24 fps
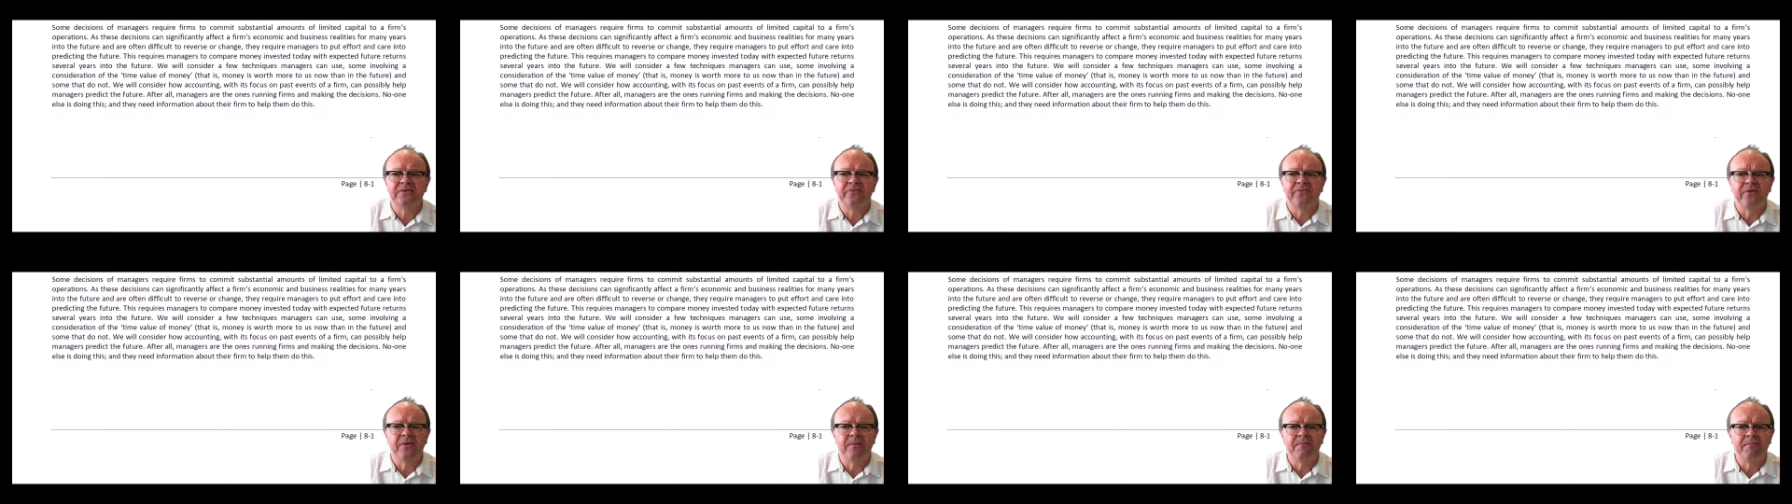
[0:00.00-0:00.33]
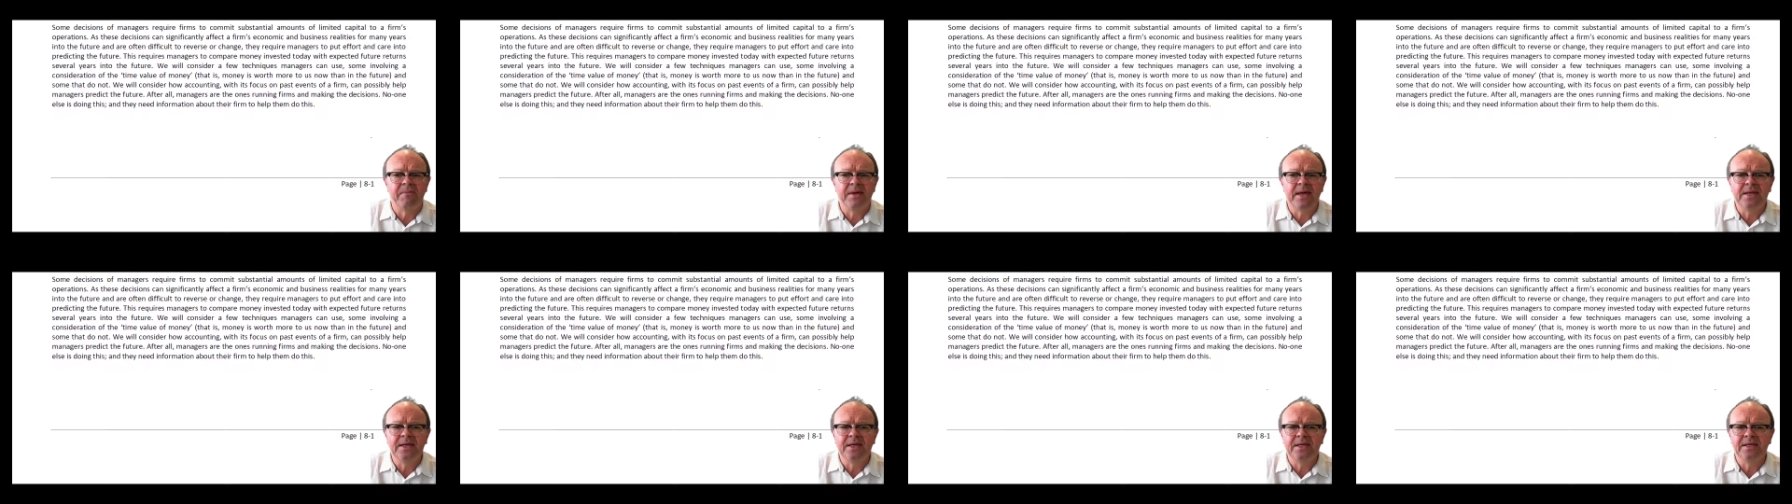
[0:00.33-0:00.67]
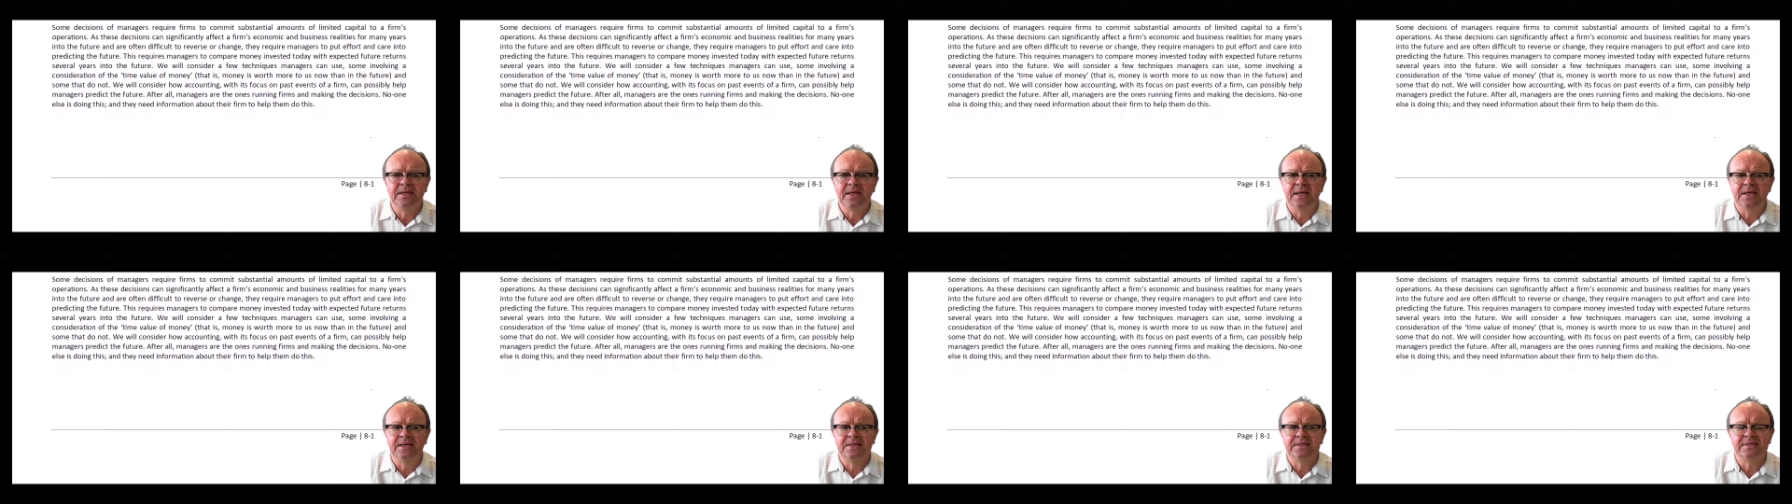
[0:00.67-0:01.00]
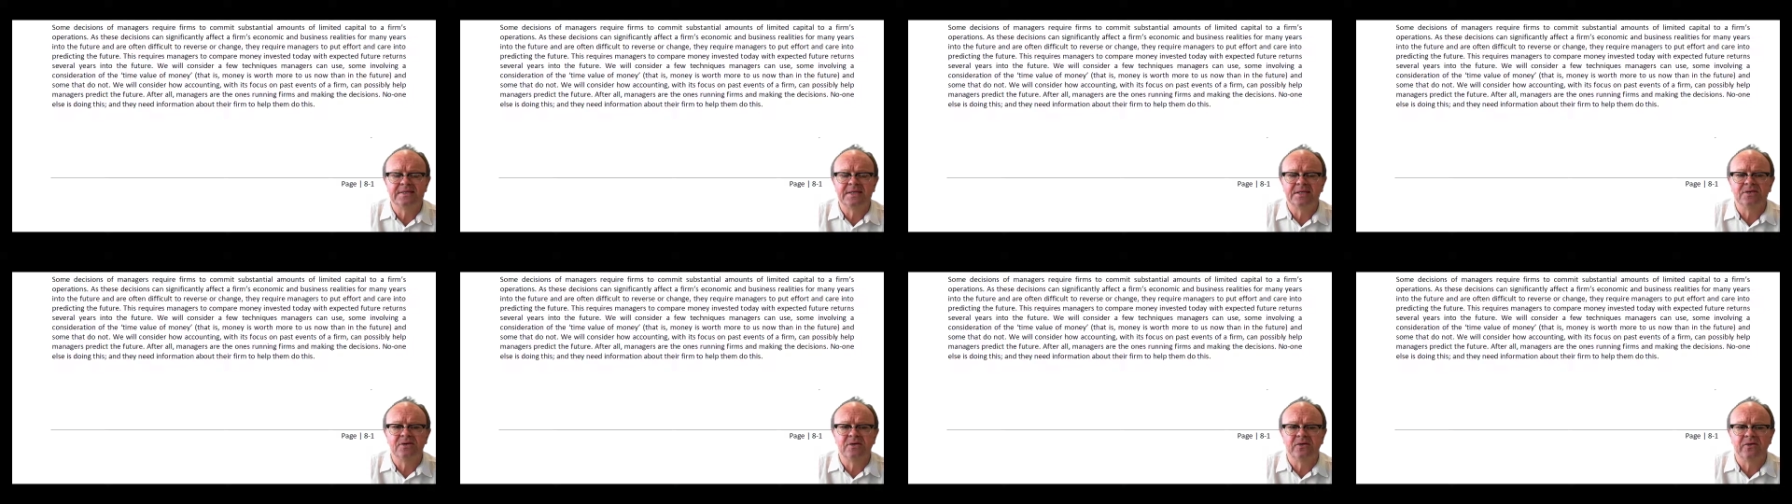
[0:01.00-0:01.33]
for many years
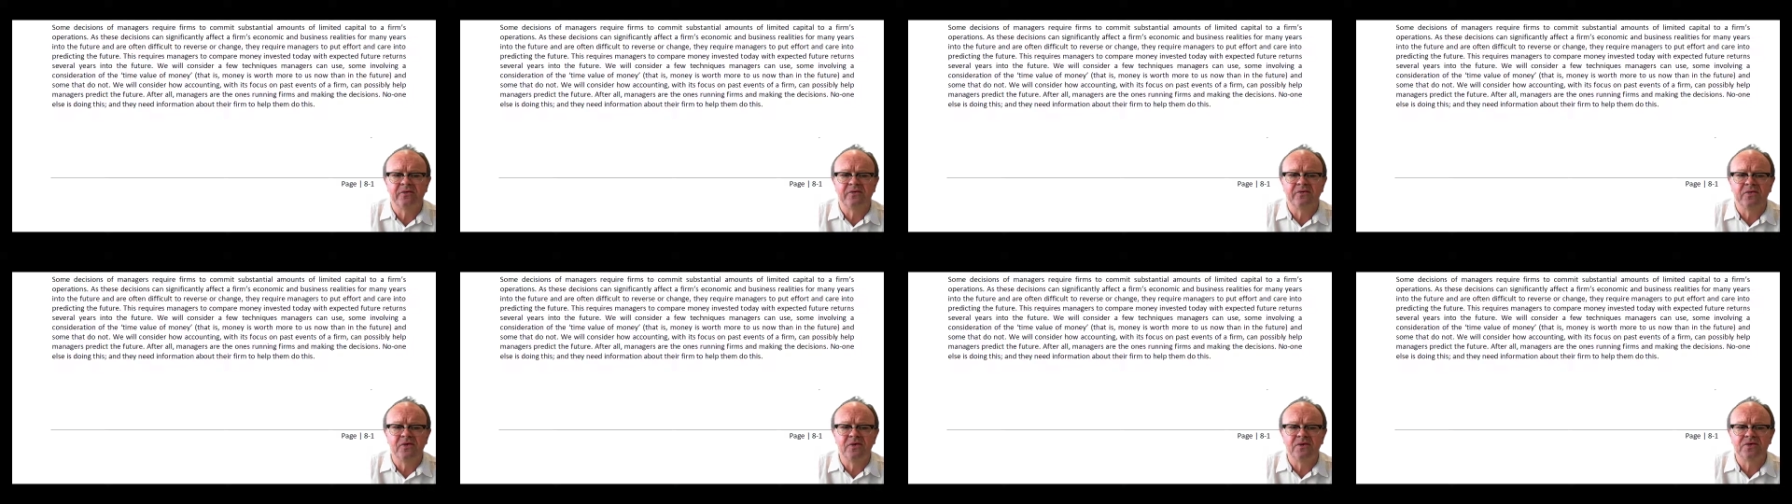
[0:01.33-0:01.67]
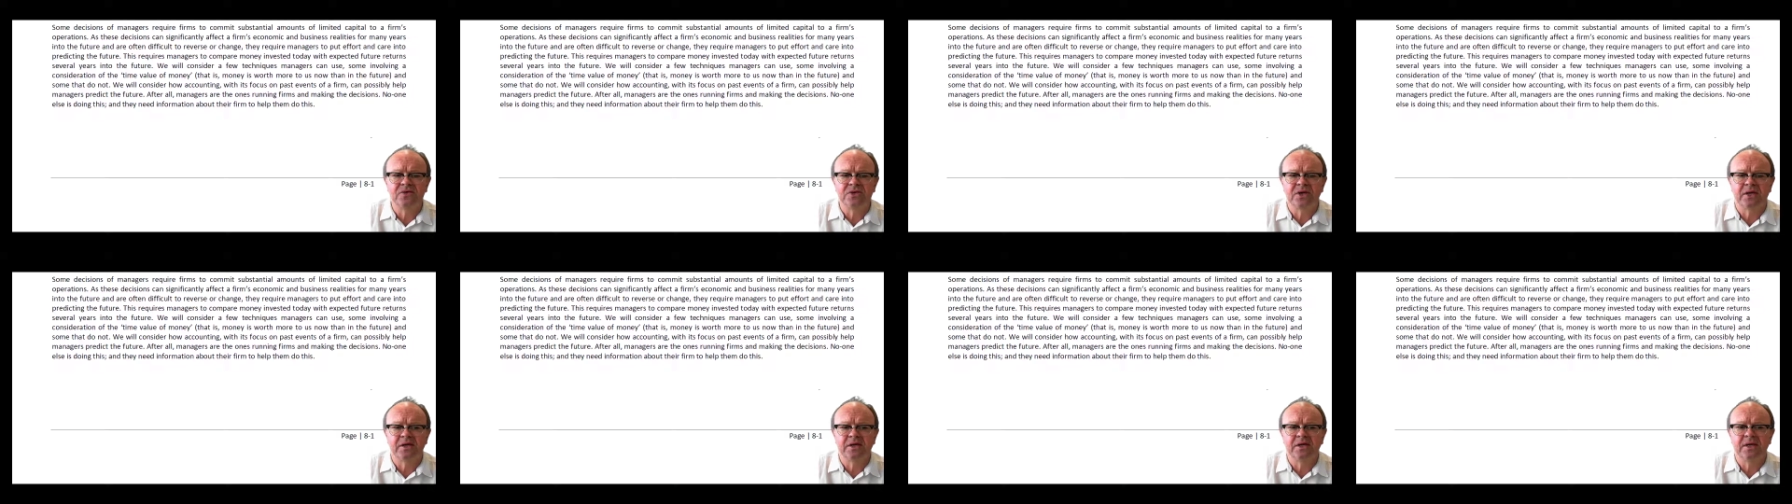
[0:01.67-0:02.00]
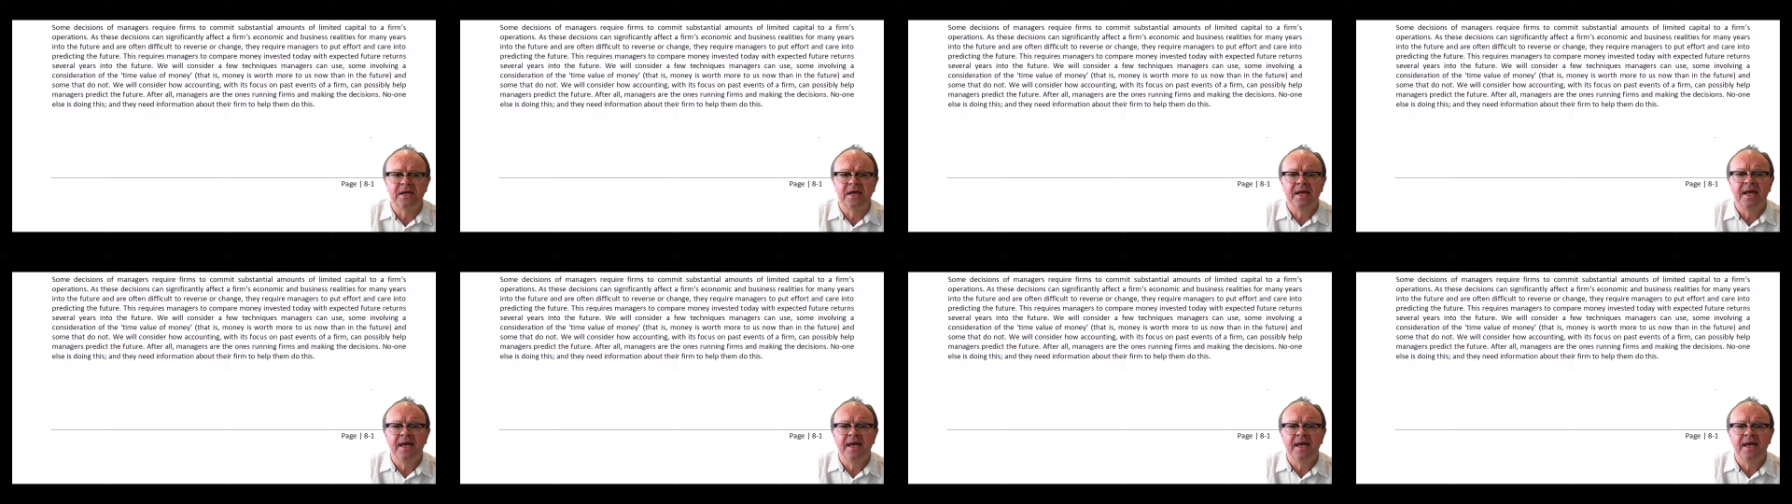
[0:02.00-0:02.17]
into the future